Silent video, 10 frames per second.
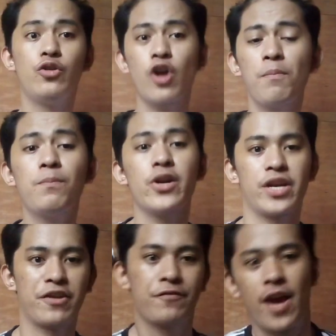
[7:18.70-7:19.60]

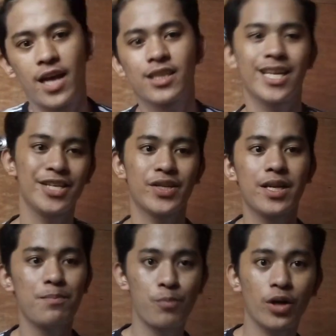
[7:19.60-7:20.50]
Doppler effect is an
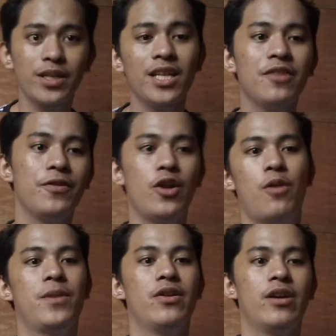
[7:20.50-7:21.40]
important
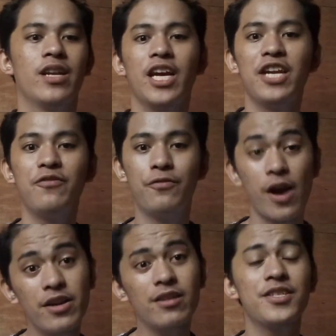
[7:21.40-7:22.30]
phenomenon in
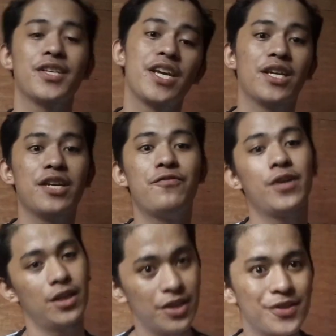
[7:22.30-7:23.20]
various
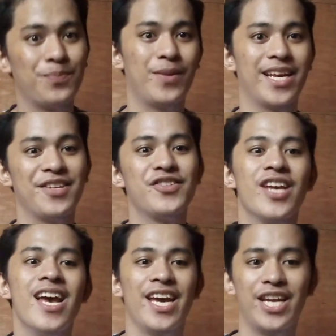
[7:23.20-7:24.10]
scientific disciplines,
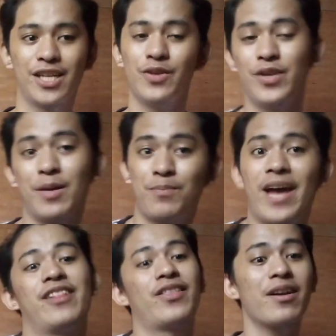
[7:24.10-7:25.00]
including
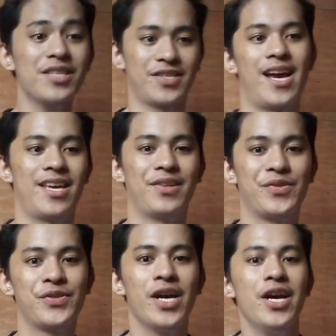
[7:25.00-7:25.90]
planetary
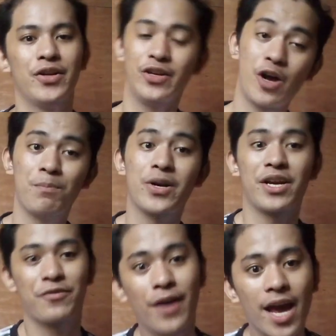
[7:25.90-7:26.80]
science. The Doppler
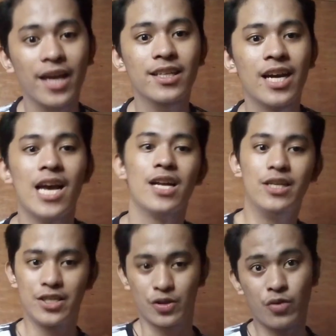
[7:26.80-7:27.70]
effect
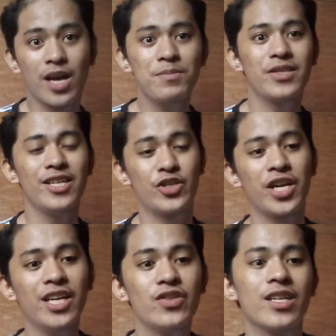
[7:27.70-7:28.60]
describes the
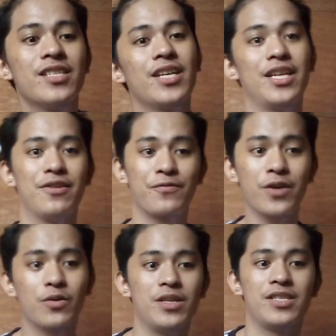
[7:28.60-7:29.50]
changes in the
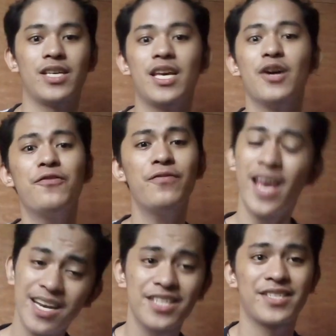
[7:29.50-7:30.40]
frequency of
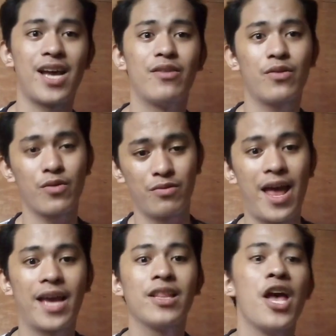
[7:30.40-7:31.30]
any sound or
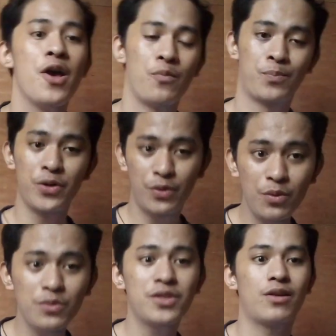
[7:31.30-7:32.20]
light
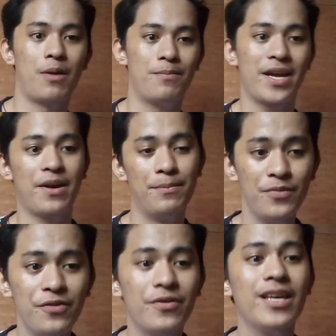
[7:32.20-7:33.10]
produced by a
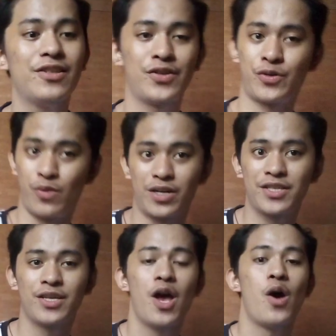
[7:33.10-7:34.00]
moving source